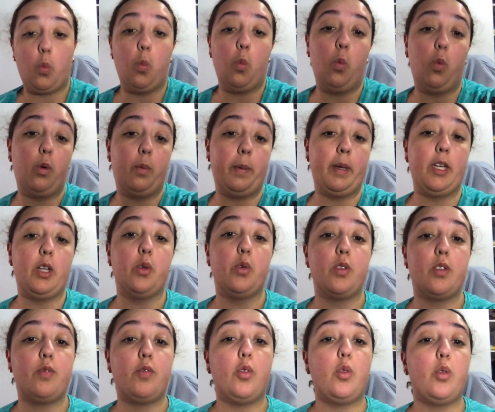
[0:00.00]
would be
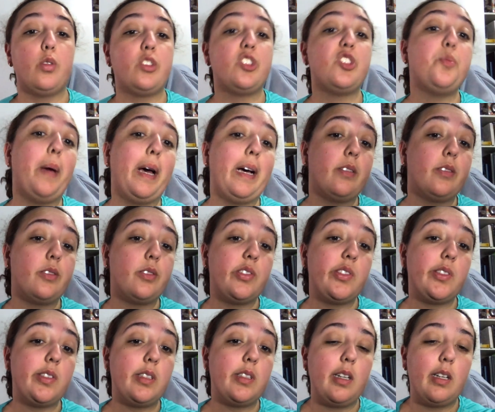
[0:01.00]
used for
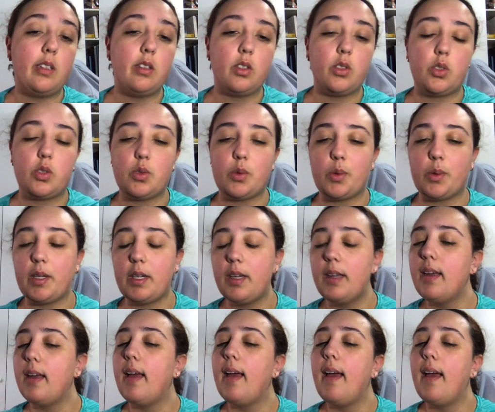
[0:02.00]
spells in the story.
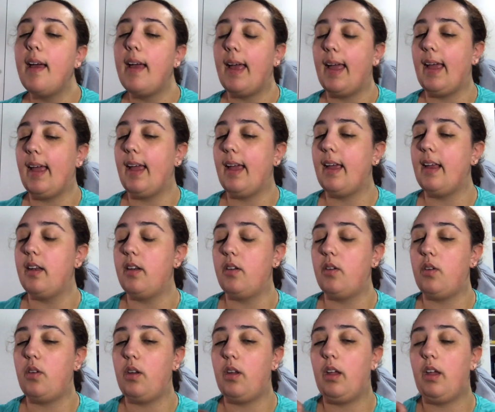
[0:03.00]

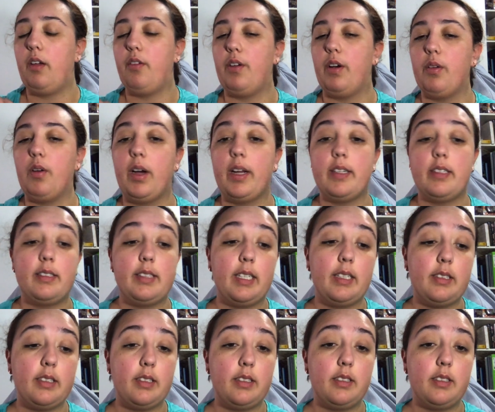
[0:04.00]
And if I write a
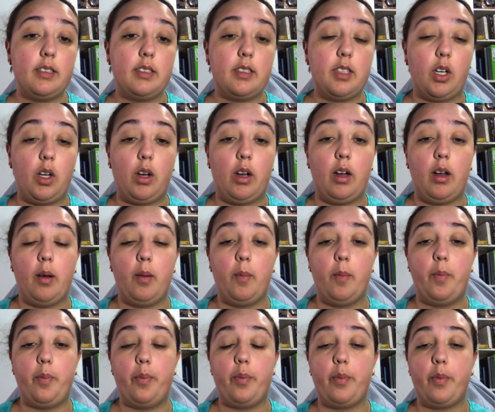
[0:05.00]
sentence,
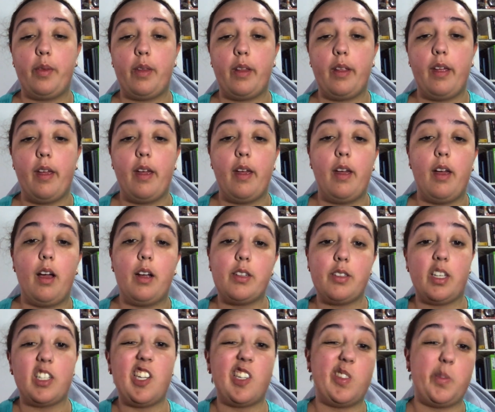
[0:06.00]
because
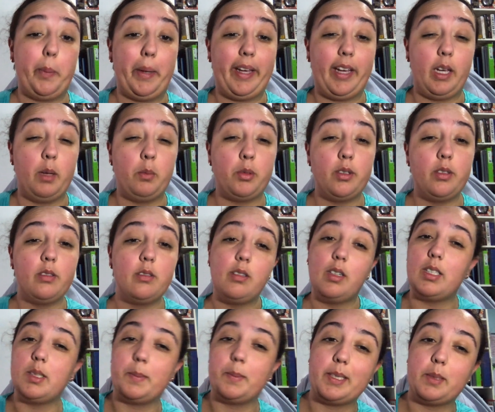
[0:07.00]
I don't speak Hebrew,
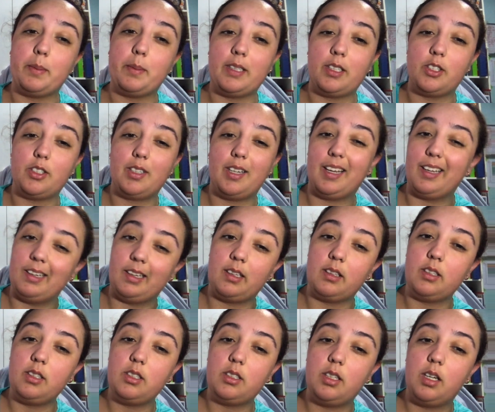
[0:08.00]
I speak Spanish and
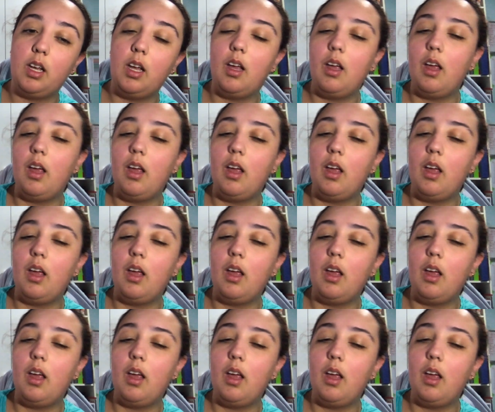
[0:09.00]
English,